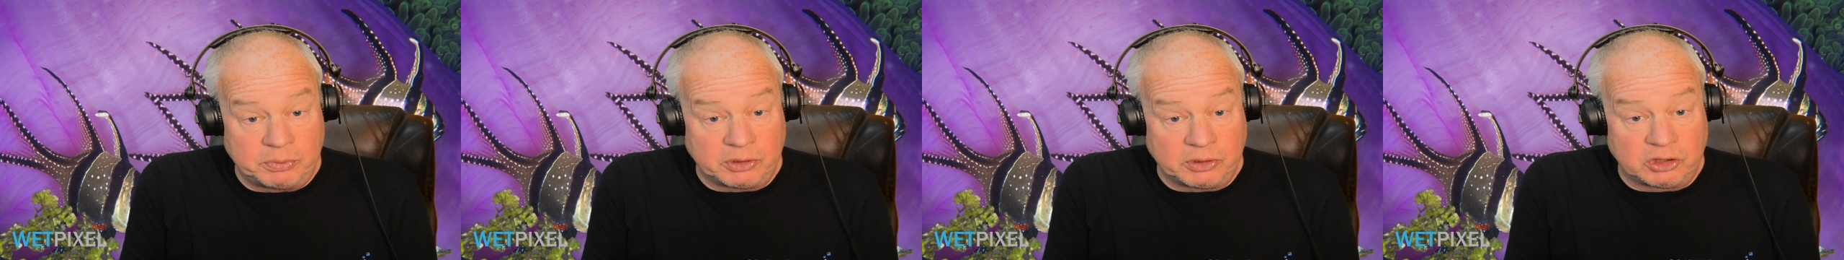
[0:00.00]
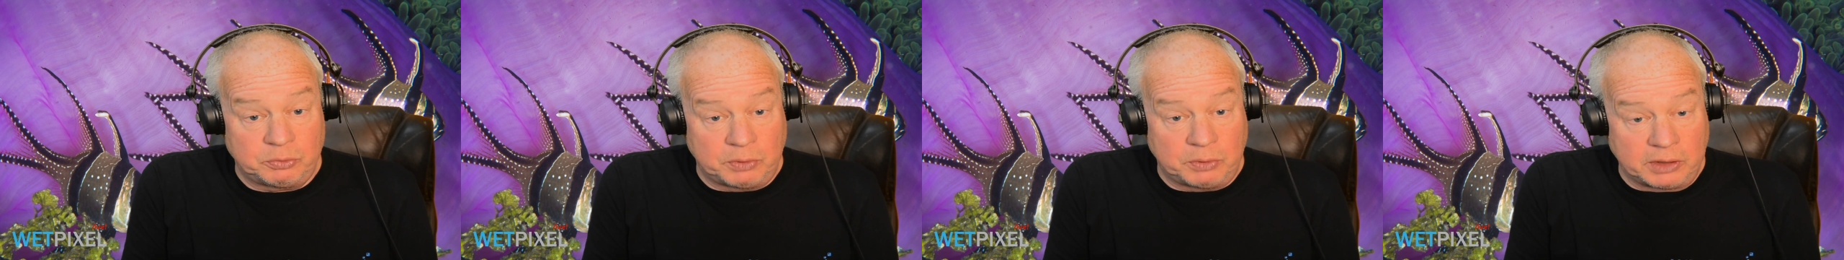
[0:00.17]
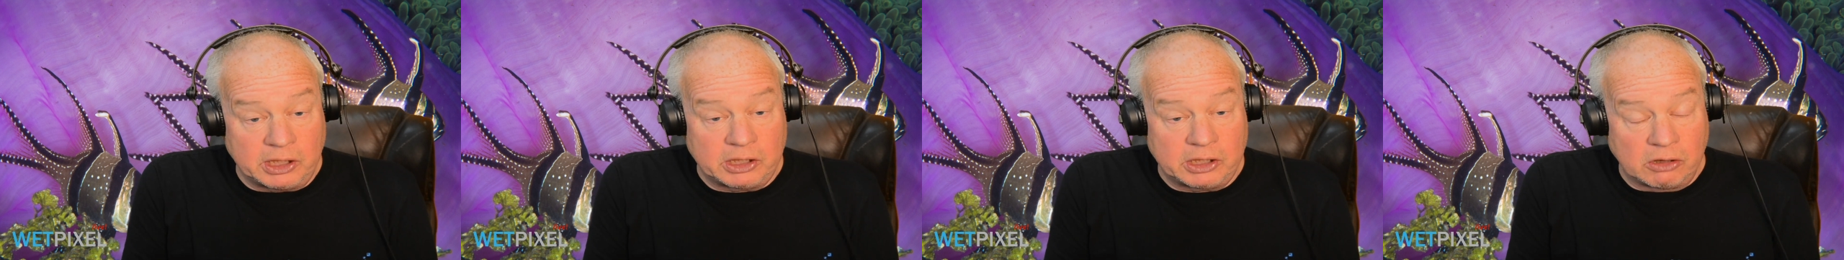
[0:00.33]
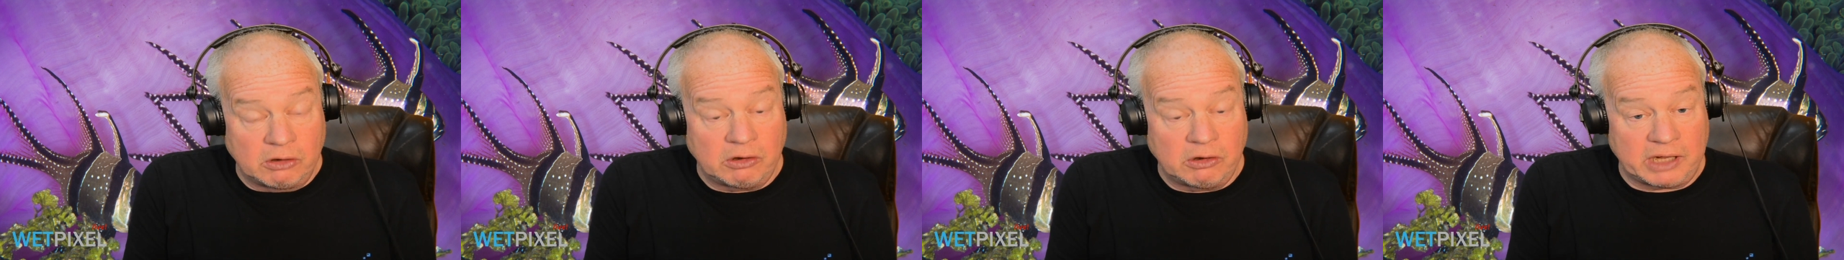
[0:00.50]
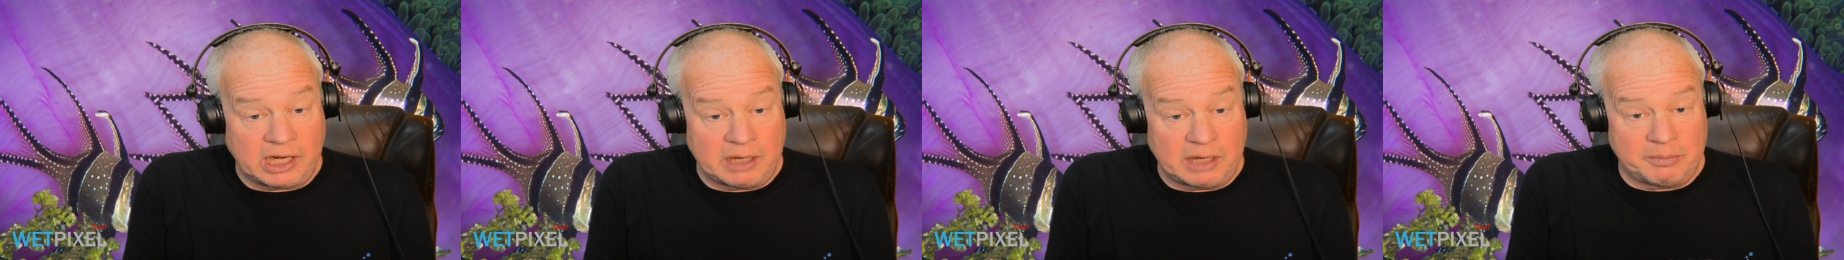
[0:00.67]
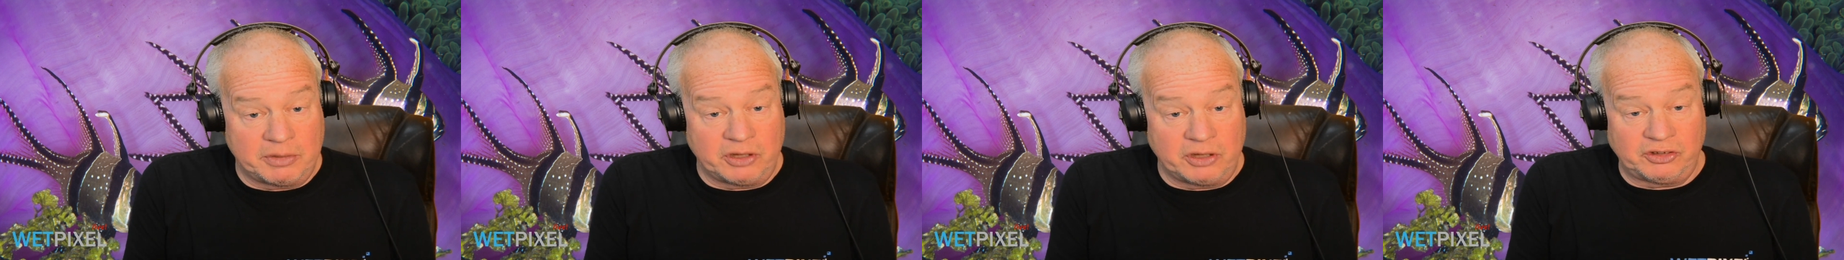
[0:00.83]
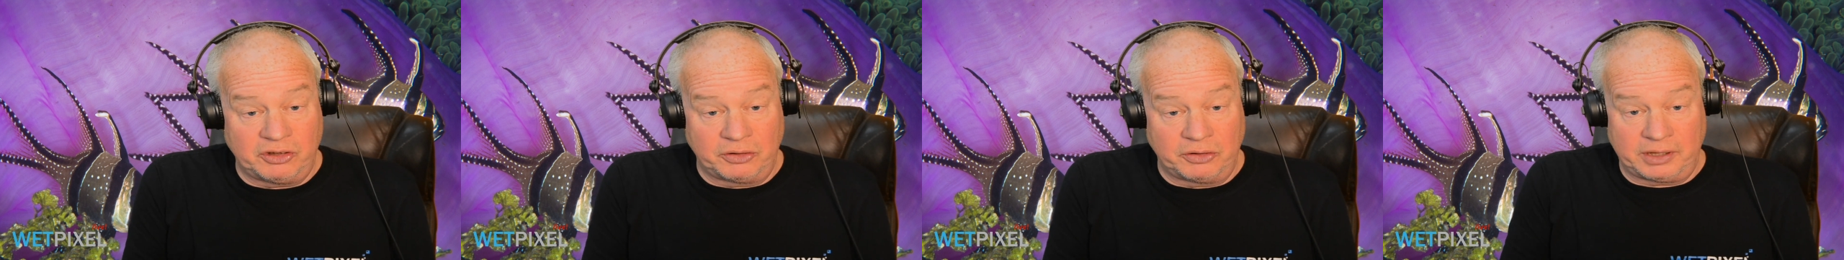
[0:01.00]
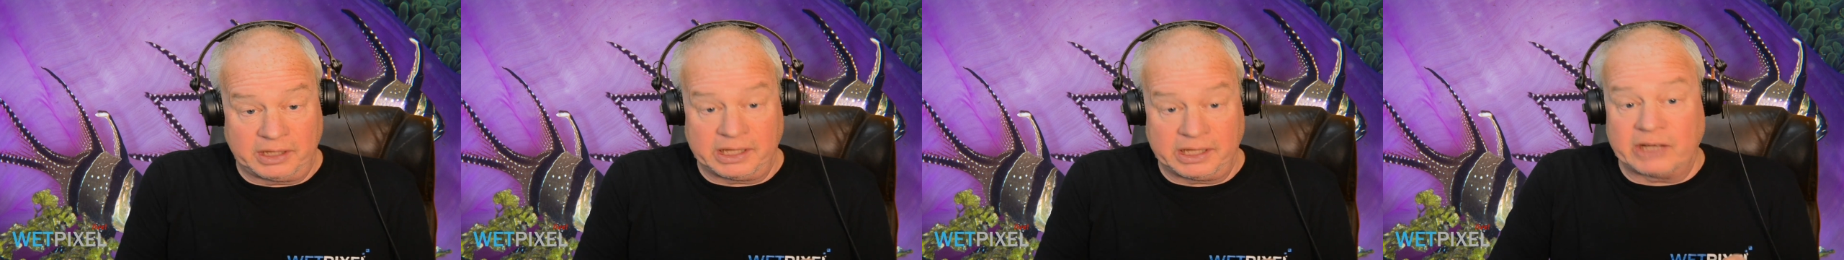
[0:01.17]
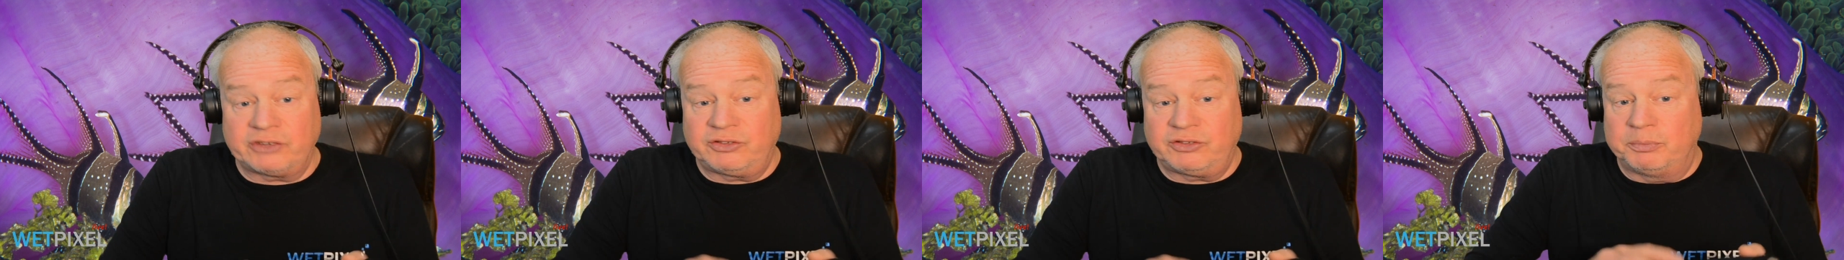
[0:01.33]
because we can look at an image and
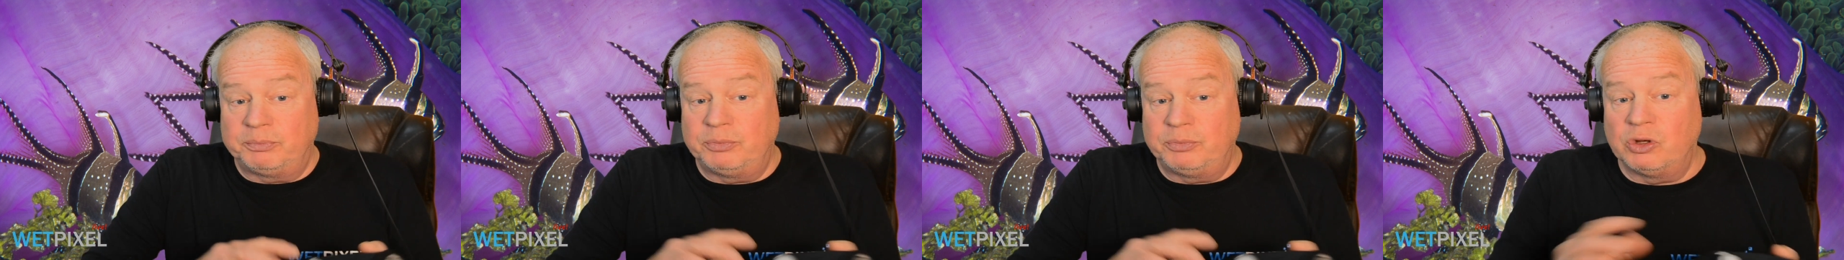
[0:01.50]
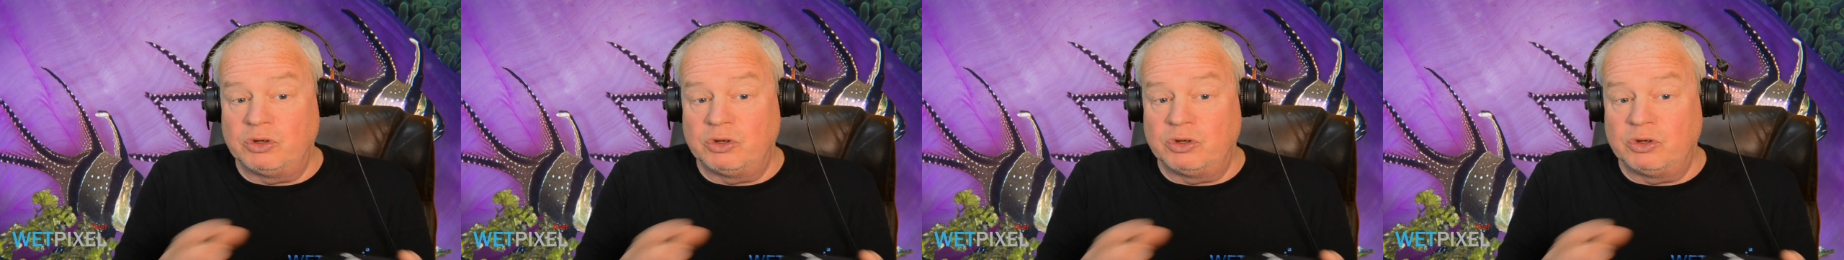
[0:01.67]
think that's a